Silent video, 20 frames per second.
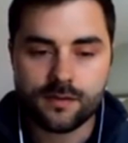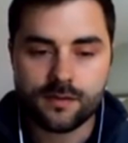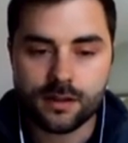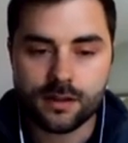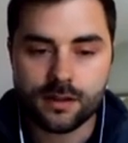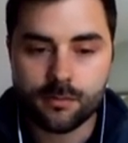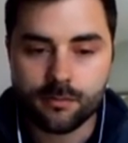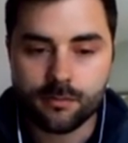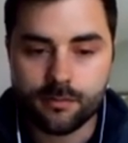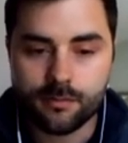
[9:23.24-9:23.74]
of
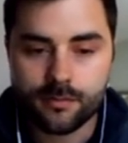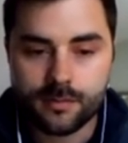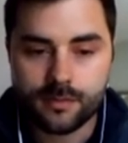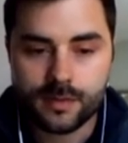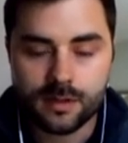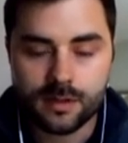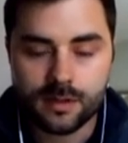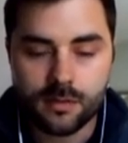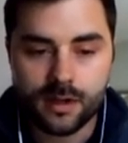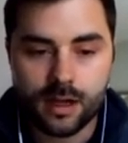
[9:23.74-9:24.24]
some
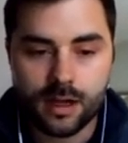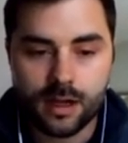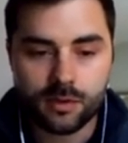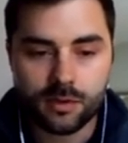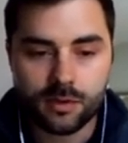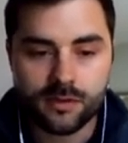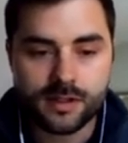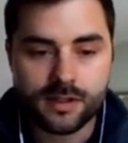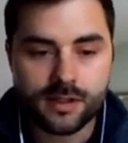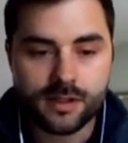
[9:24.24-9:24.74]

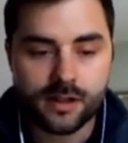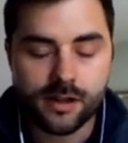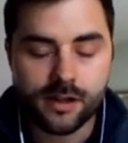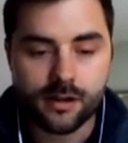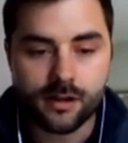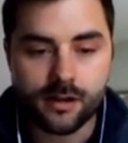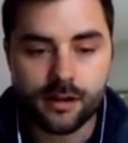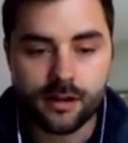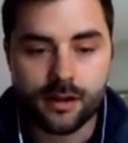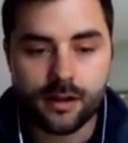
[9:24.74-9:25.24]
uplifts to
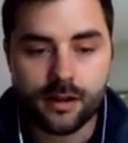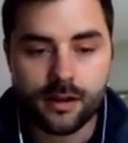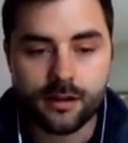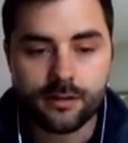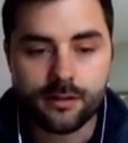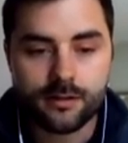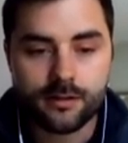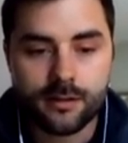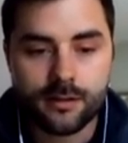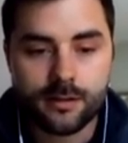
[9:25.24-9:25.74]

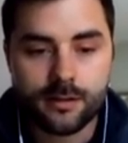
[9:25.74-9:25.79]
your